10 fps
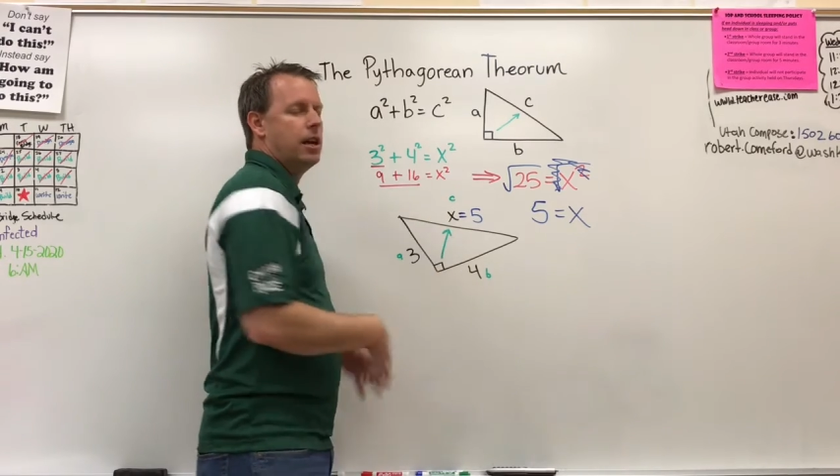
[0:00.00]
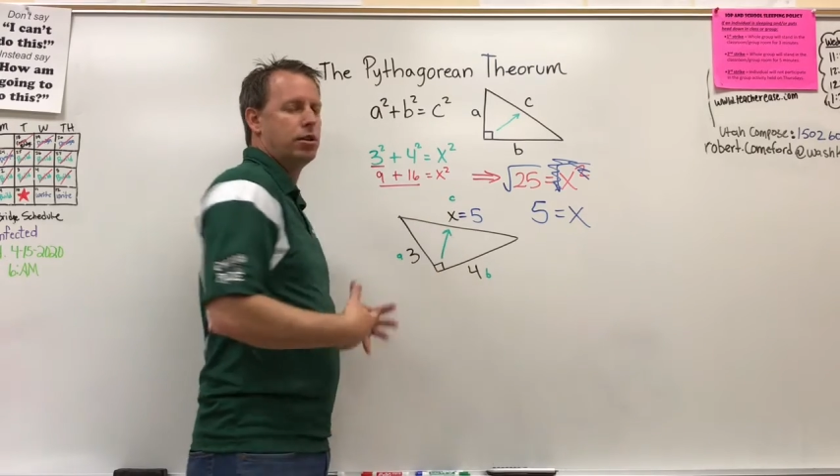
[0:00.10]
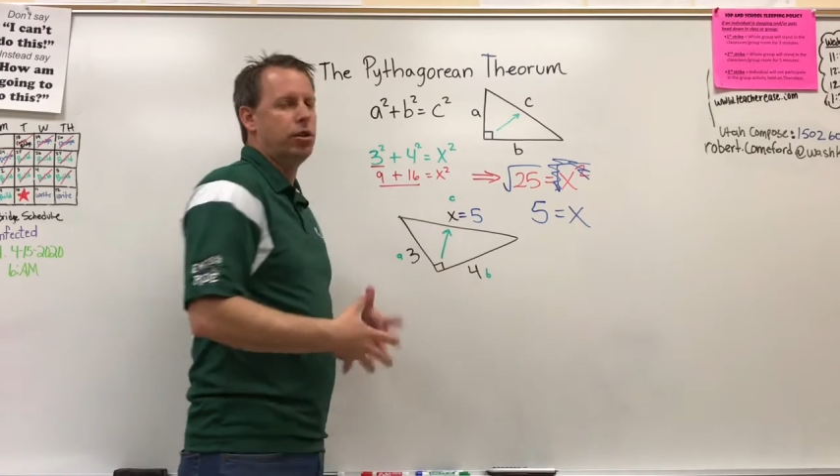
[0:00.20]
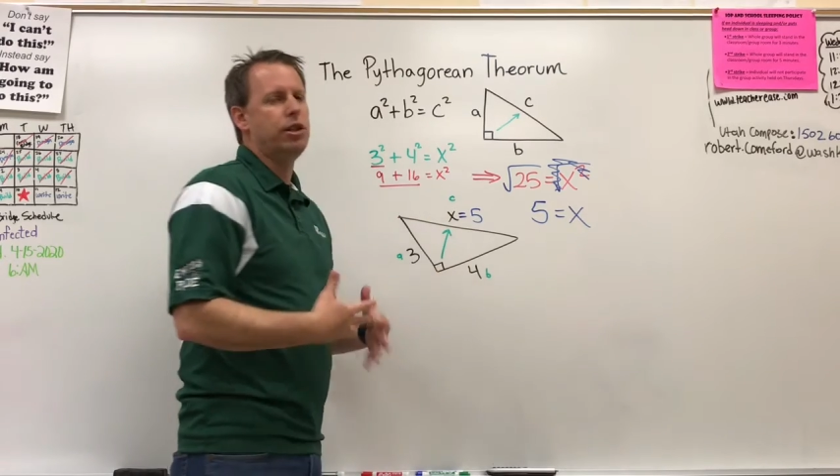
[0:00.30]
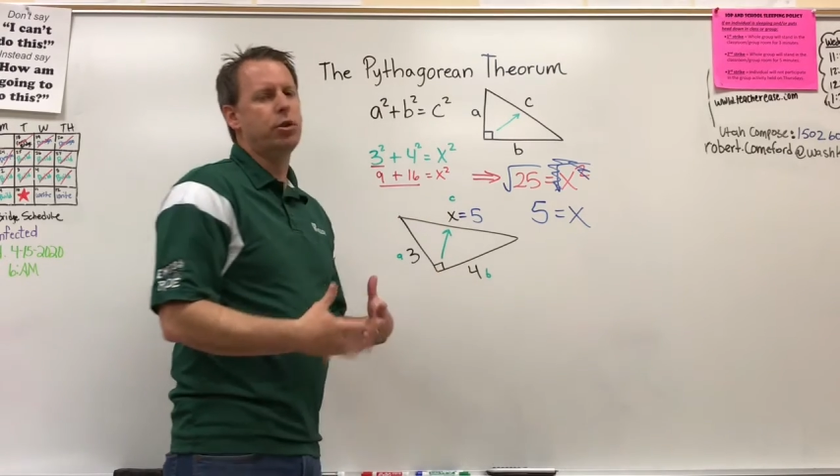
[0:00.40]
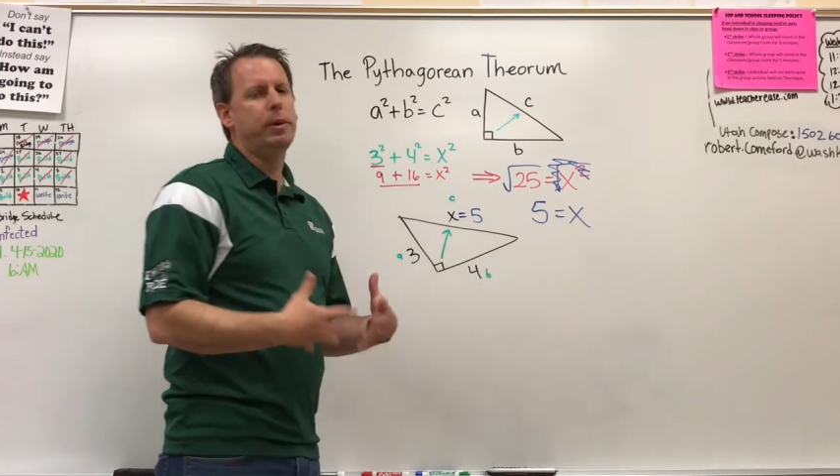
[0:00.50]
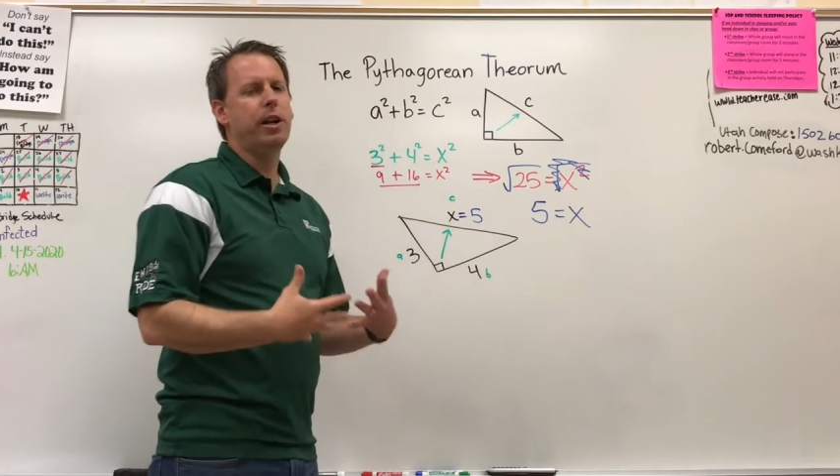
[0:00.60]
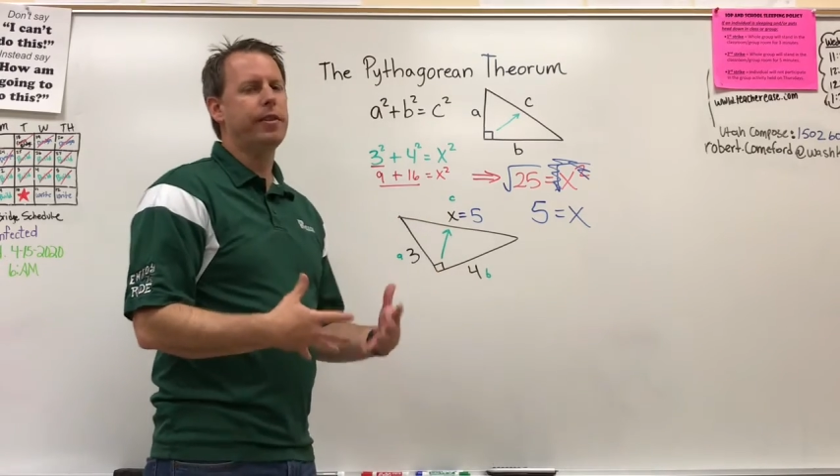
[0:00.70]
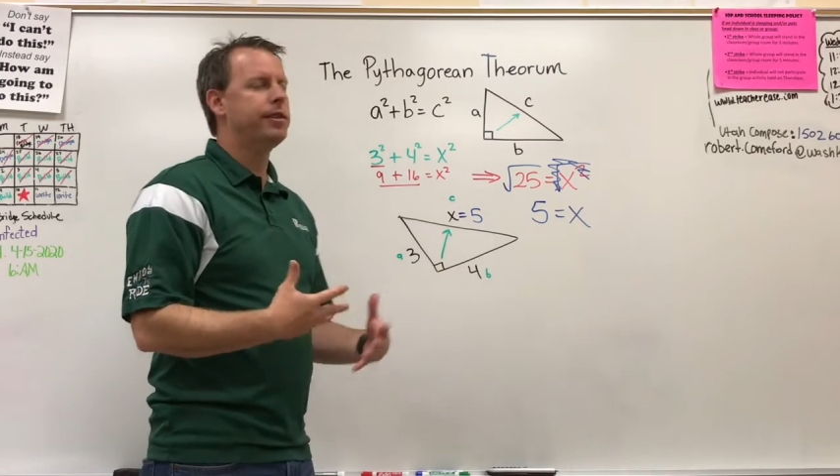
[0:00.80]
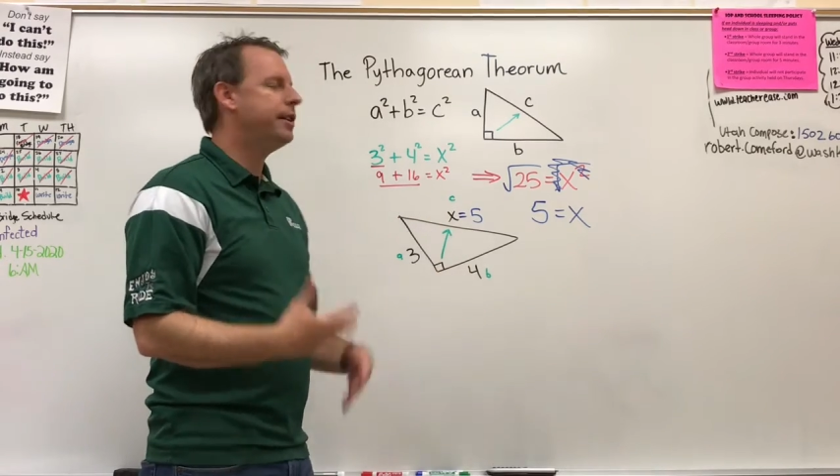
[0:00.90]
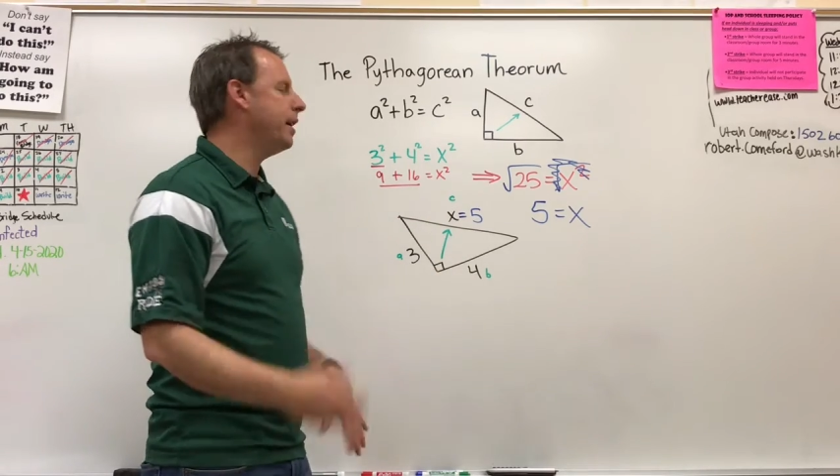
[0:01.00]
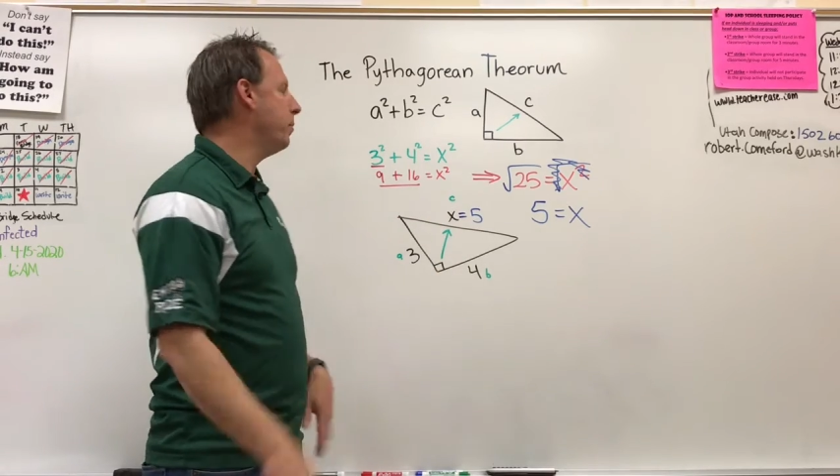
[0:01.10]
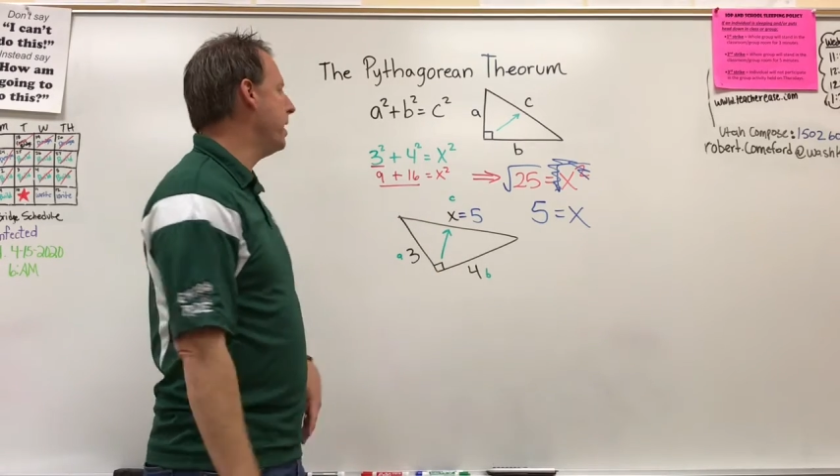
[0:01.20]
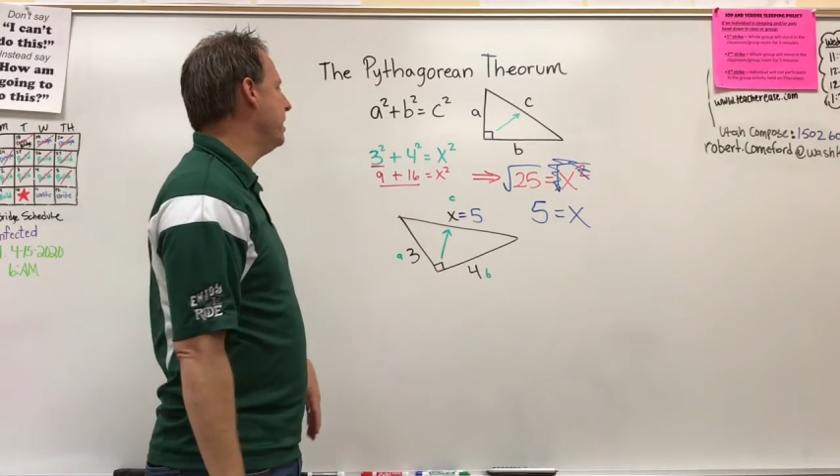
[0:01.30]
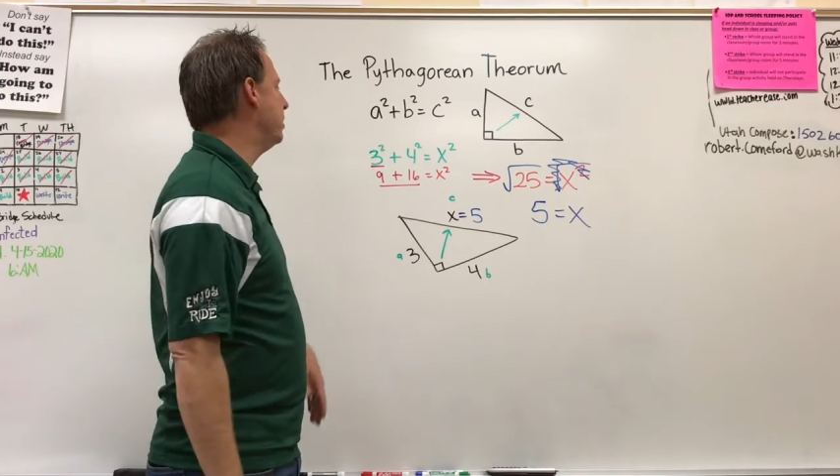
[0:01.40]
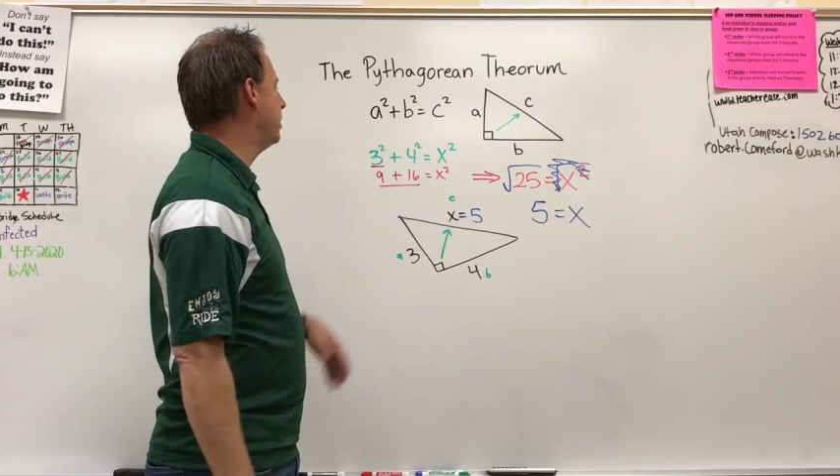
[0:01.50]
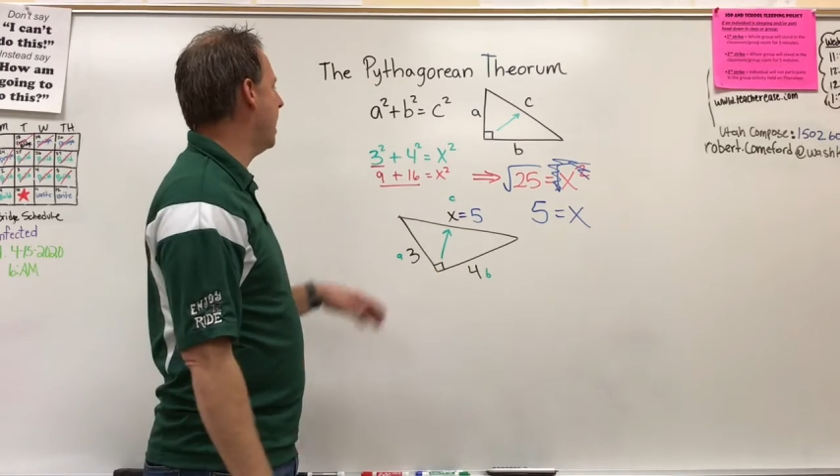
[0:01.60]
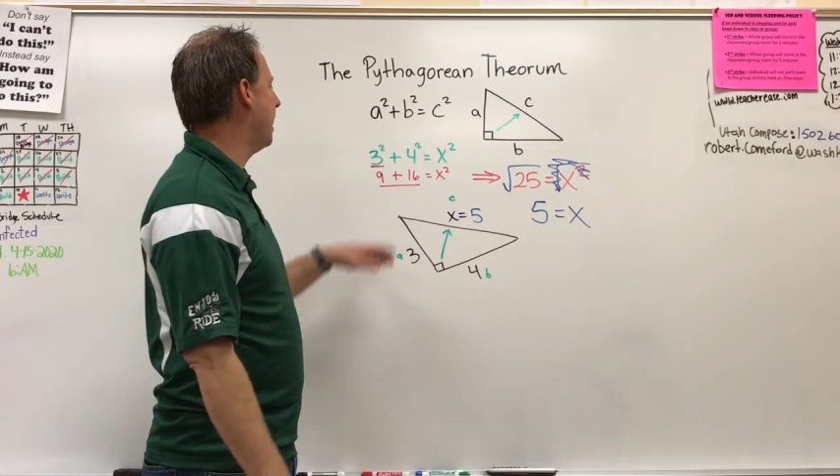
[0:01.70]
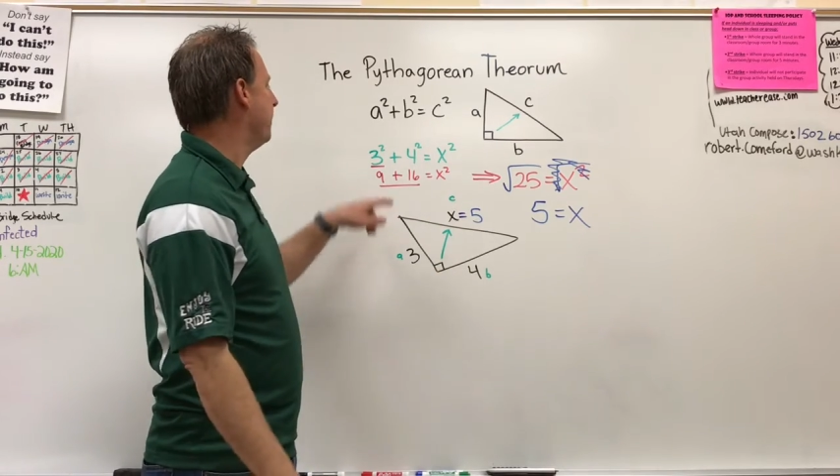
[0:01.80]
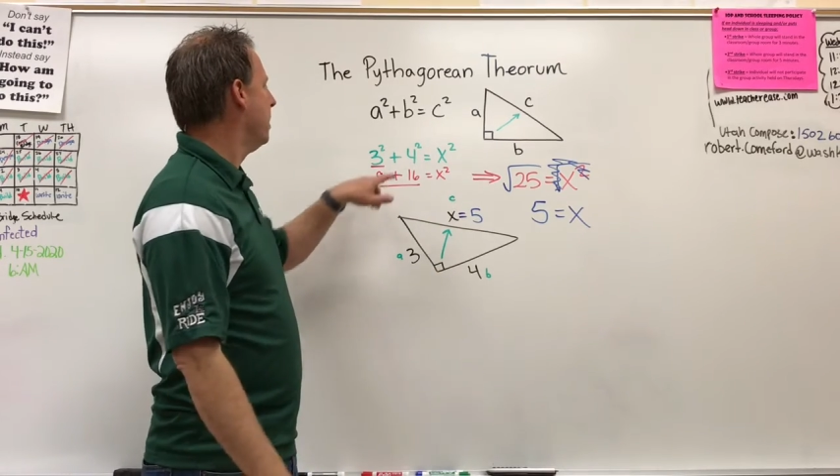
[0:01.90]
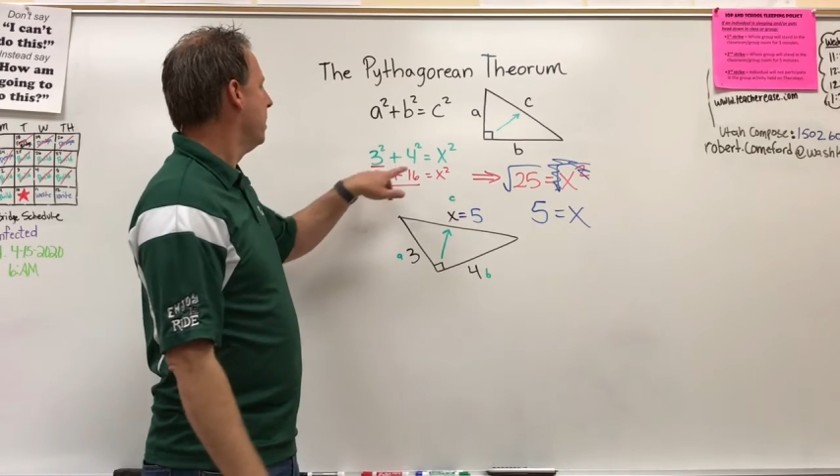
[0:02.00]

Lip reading: So these will be done the same way each time.